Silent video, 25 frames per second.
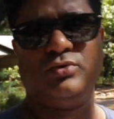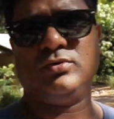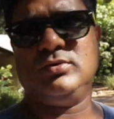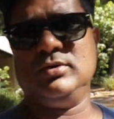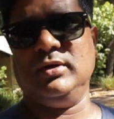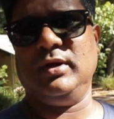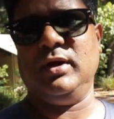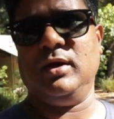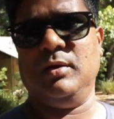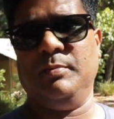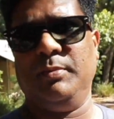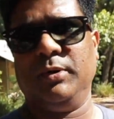took
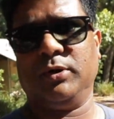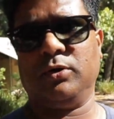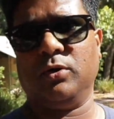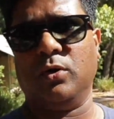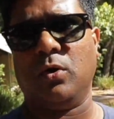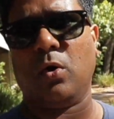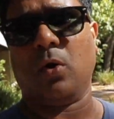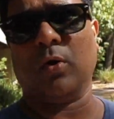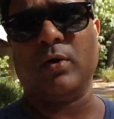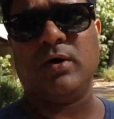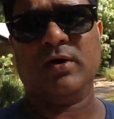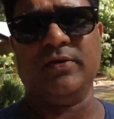a little bit
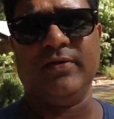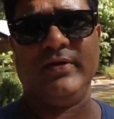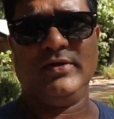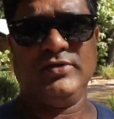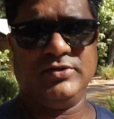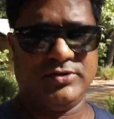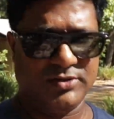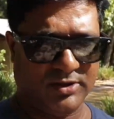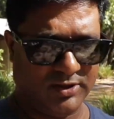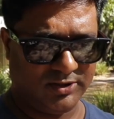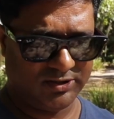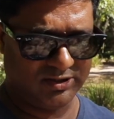longer
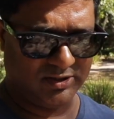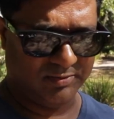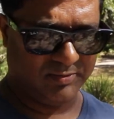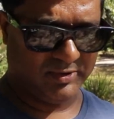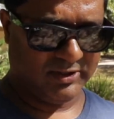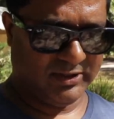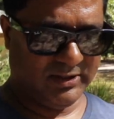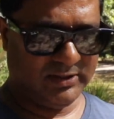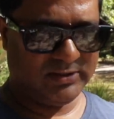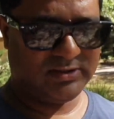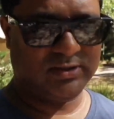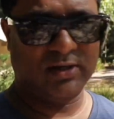than 30
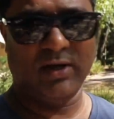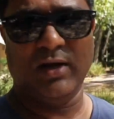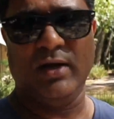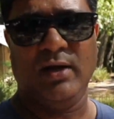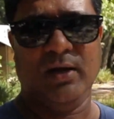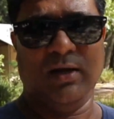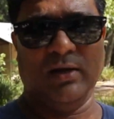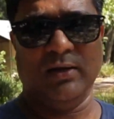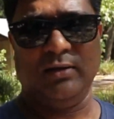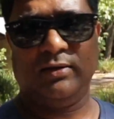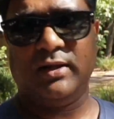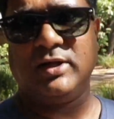minutes.
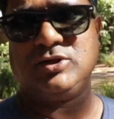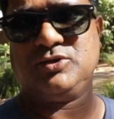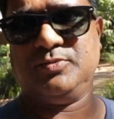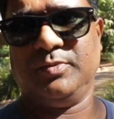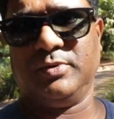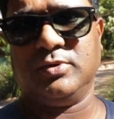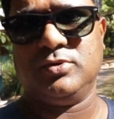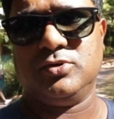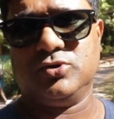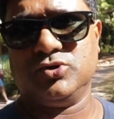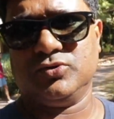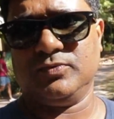That's
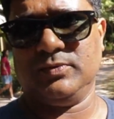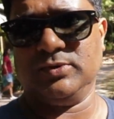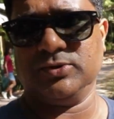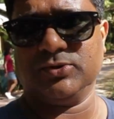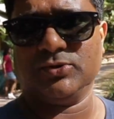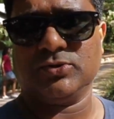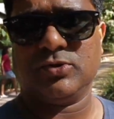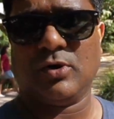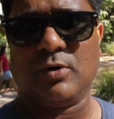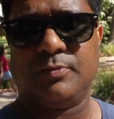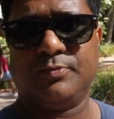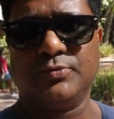because we
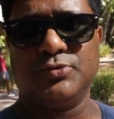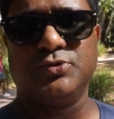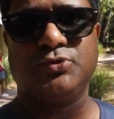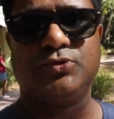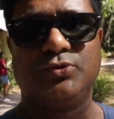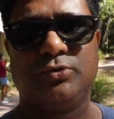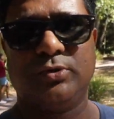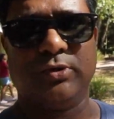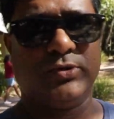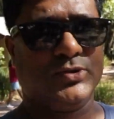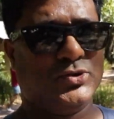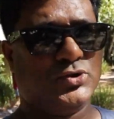
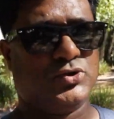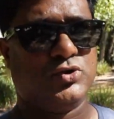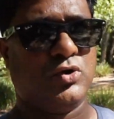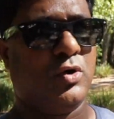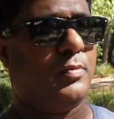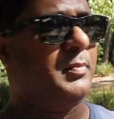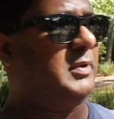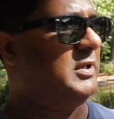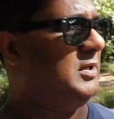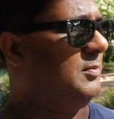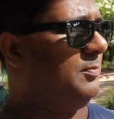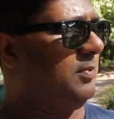stopped at
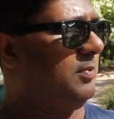so many